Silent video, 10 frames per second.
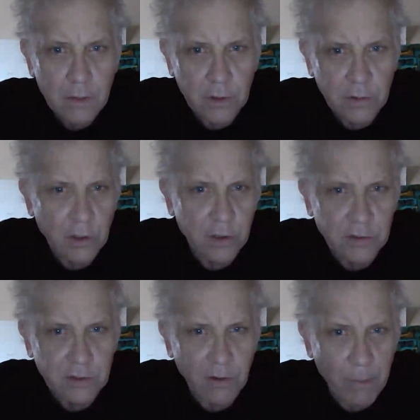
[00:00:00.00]

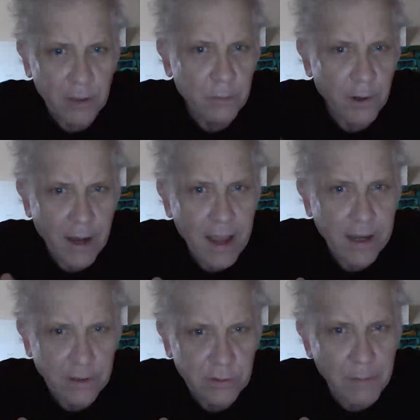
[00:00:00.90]
Pittsburgh
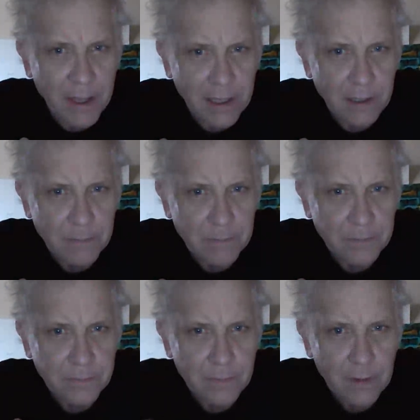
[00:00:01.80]
hates me.
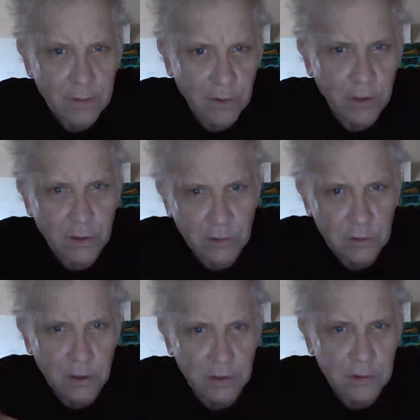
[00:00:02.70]
So
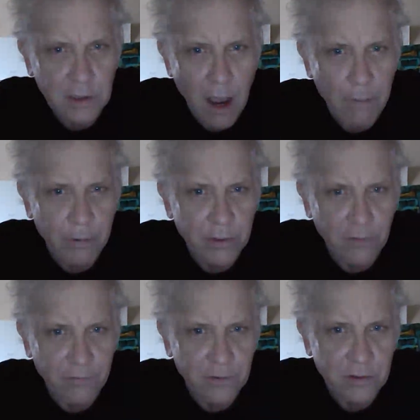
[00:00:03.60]
there's a couple
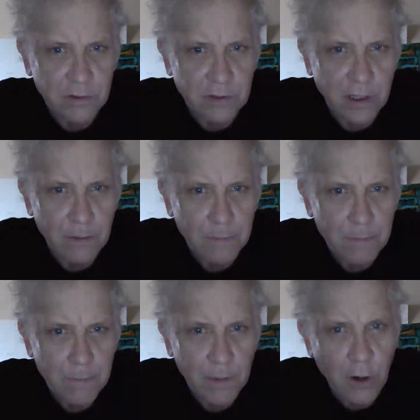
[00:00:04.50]
differences there.
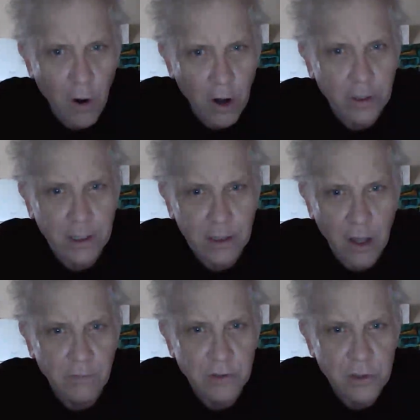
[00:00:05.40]
McCartney
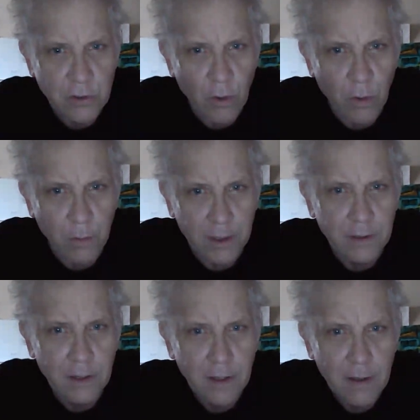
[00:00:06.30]
loves
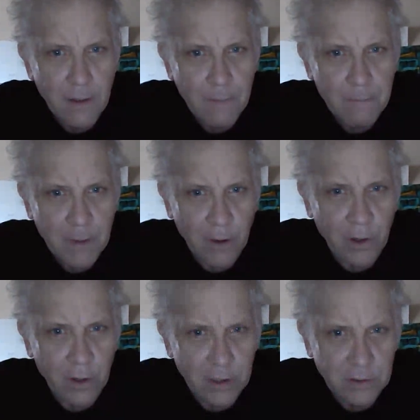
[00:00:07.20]
Shulman,
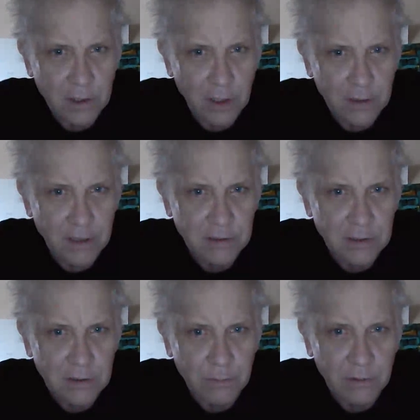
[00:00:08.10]
although he's going to
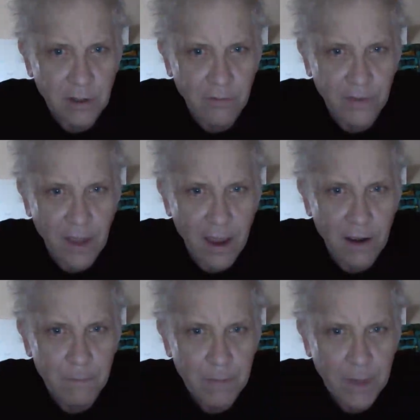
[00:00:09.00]
distance himself
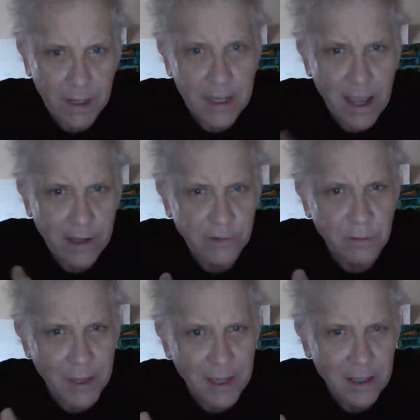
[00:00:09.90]
now, and he
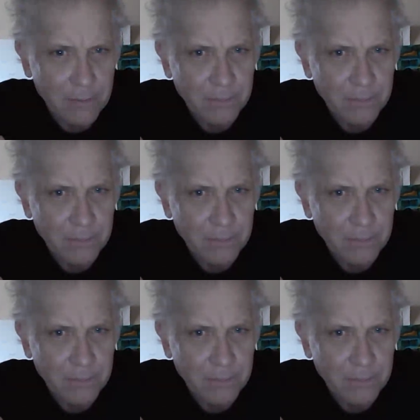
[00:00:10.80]
hates me.